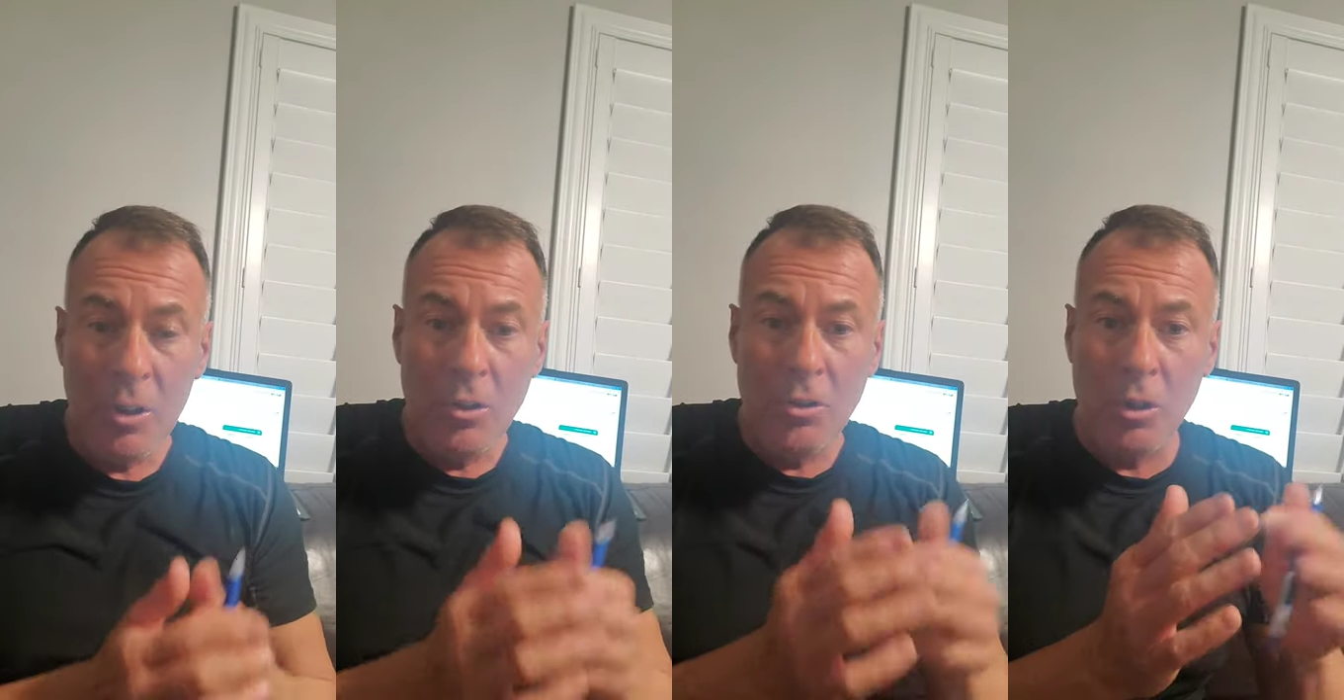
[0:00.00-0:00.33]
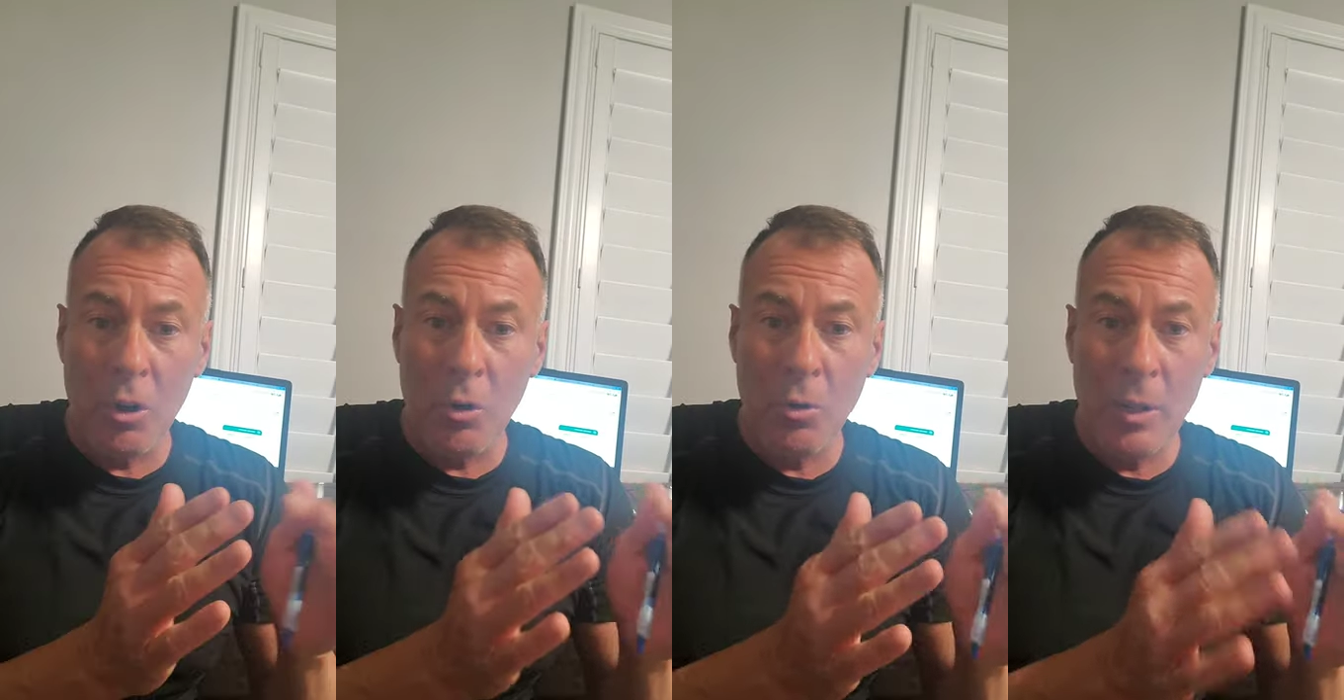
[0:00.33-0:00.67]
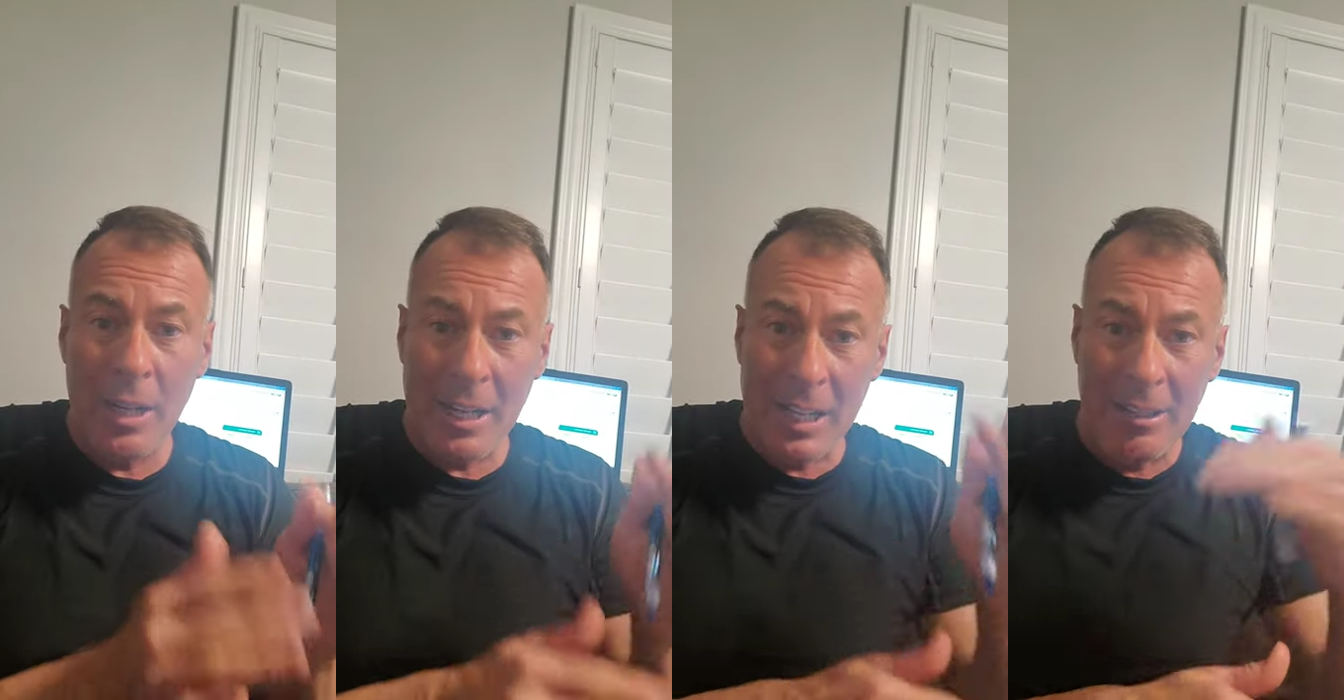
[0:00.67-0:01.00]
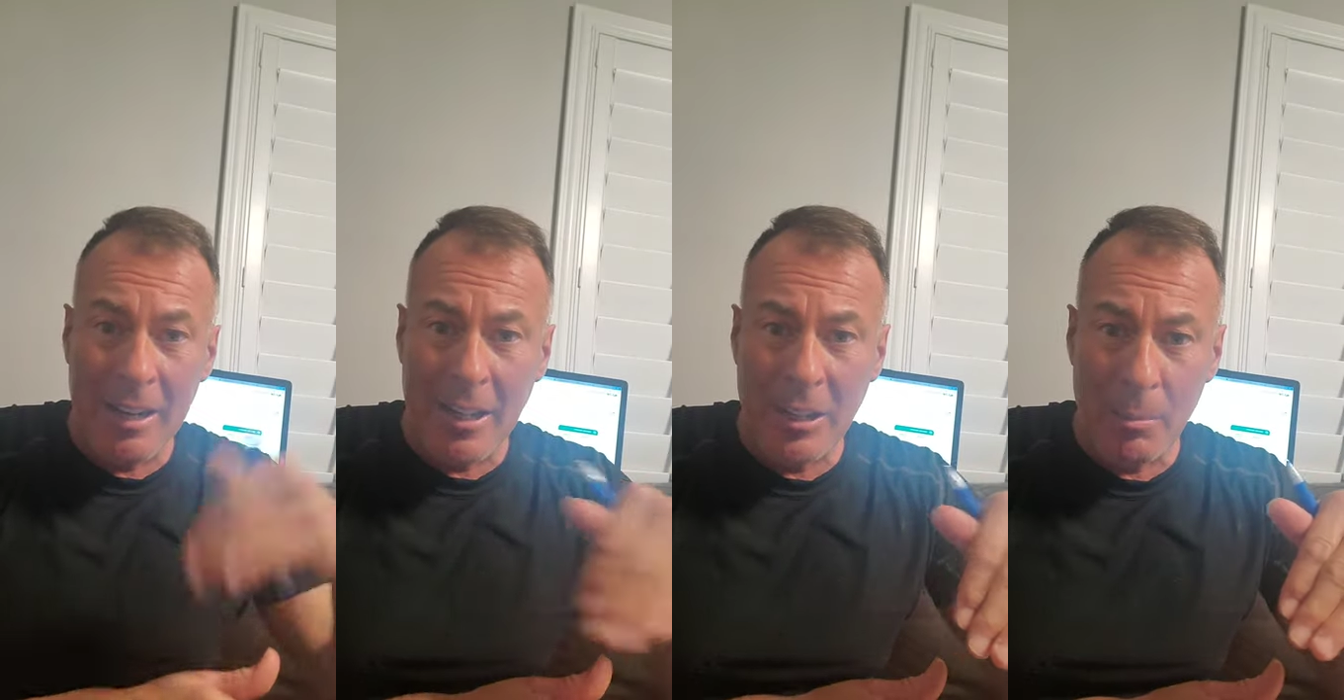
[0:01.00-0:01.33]
So you got to
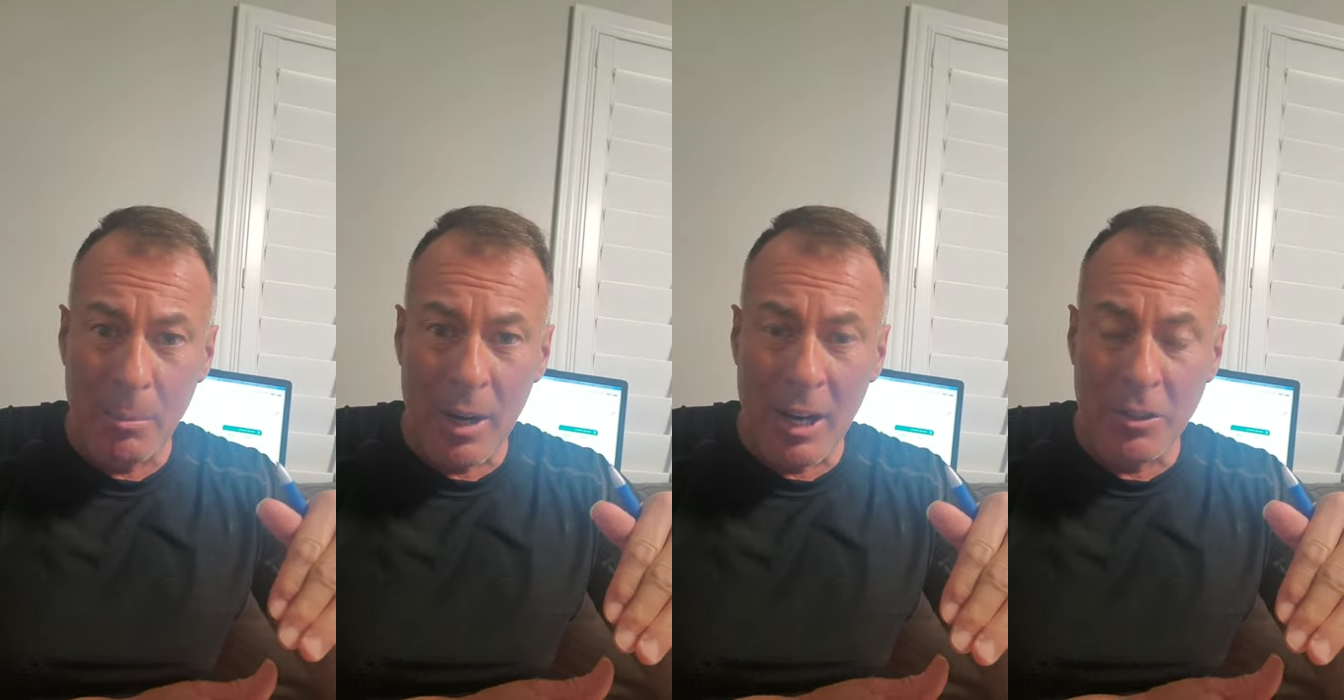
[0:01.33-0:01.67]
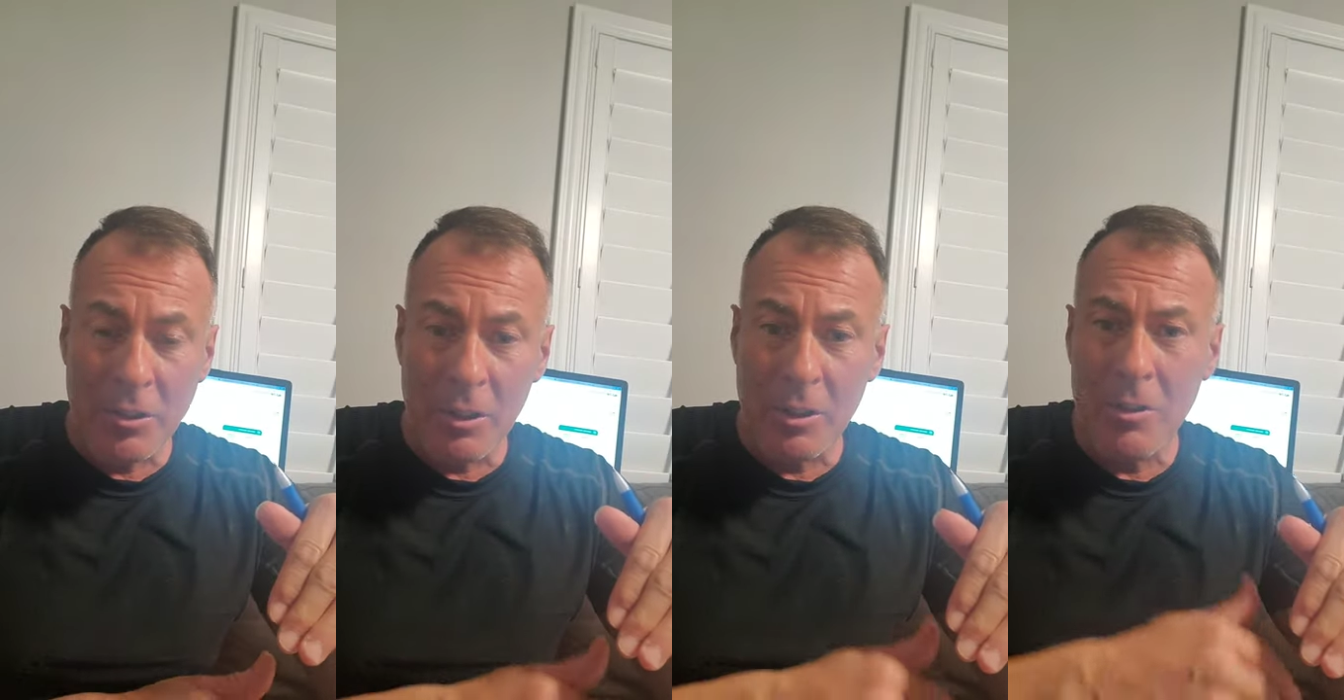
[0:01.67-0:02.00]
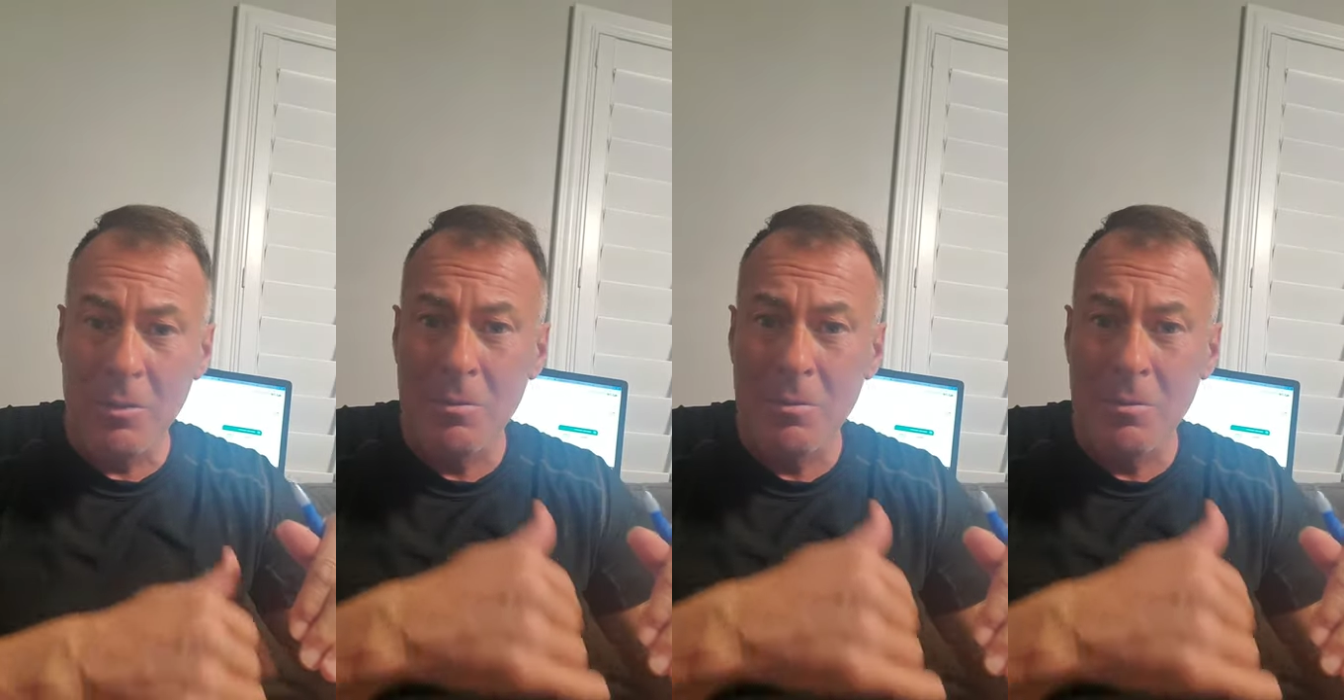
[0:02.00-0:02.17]
clear out of your browser.